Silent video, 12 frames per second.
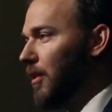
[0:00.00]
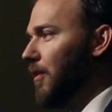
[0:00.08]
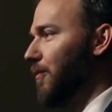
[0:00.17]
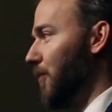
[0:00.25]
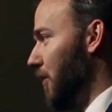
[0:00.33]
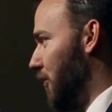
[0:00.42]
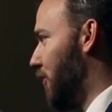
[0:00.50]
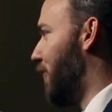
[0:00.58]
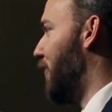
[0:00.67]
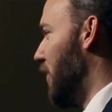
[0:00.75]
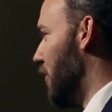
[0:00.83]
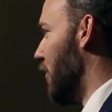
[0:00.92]
to different
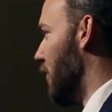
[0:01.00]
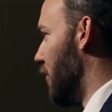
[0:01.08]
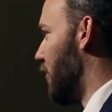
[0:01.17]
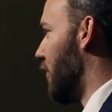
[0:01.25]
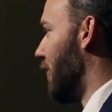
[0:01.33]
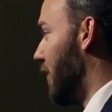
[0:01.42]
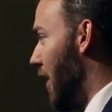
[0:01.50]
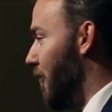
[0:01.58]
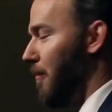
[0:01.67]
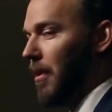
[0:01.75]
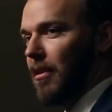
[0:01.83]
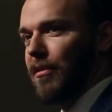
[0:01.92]
spheres of
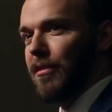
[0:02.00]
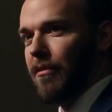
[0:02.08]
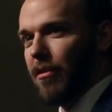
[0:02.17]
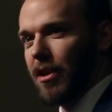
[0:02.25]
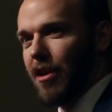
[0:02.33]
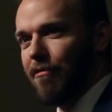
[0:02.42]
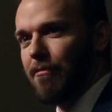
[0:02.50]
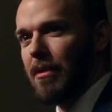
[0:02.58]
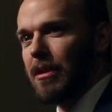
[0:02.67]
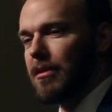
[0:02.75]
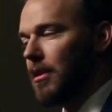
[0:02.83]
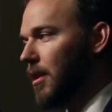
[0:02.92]
government civil
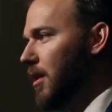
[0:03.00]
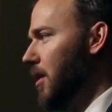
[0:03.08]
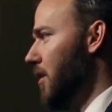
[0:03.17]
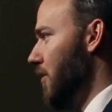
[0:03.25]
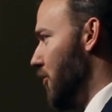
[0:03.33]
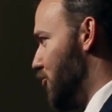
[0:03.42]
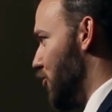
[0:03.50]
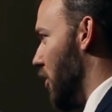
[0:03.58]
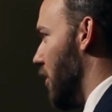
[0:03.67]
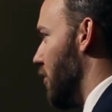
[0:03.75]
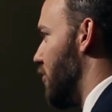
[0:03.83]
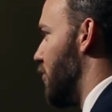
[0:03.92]
government, the
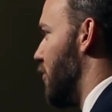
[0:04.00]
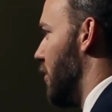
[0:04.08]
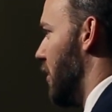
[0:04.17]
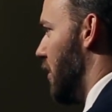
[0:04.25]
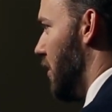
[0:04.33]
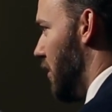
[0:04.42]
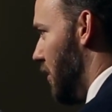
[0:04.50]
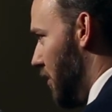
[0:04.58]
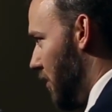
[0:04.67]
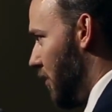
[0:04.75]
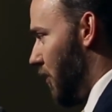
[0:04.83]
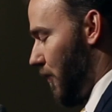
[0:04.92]
church,
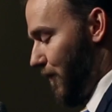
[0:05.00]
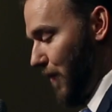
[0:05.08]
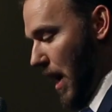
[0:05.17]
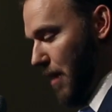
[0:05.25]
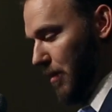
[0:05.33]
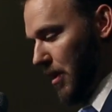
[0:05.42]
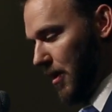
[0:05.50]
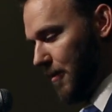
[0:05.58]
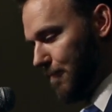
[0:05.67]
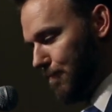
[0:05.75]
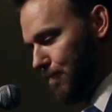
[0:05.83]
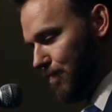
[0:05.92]

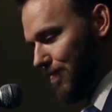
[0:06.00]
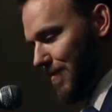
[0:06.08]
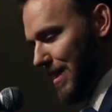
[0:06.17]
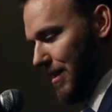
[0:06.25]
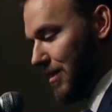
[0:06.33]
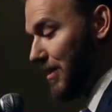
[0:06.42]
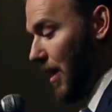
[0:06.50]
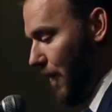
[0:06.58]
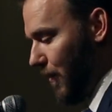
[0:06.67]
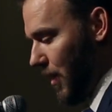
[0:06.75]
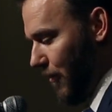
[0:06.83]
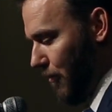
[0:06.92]
family,
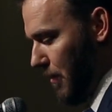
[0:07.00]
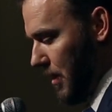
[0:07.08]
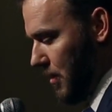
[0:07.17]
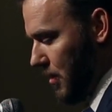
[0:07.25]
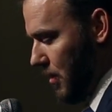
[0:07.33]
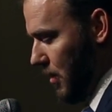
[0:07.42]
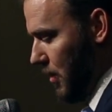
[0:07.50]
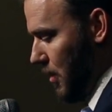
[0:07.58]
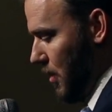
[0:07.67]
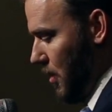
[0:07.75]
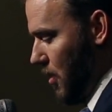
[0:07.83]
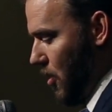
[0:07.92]
self government.
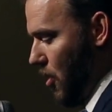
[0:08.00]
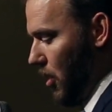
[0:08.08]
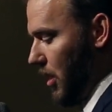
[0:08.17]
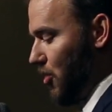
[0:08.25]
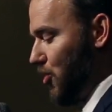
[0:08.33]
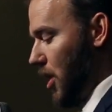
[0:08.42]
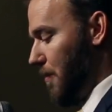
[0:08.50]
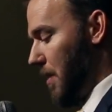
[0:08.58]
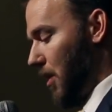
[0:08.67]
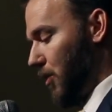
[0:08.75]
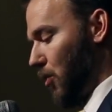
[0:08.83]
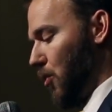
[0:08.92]
All
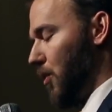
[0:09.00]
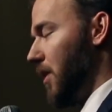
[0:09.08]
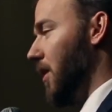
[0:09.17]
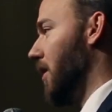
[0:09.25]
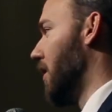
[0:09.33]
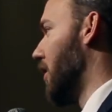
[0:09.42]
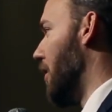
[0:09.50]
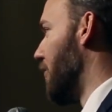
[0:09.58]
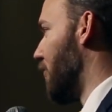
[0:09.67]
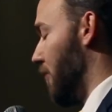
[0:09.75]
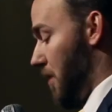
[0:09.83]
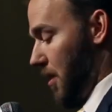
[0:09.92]
legitimate authority
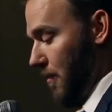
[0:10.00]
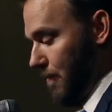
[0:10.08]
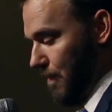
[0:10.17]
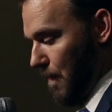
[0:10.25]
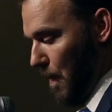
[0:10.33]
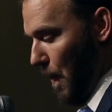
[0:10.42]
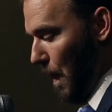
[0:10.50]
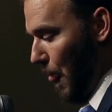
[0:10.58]
comes from him.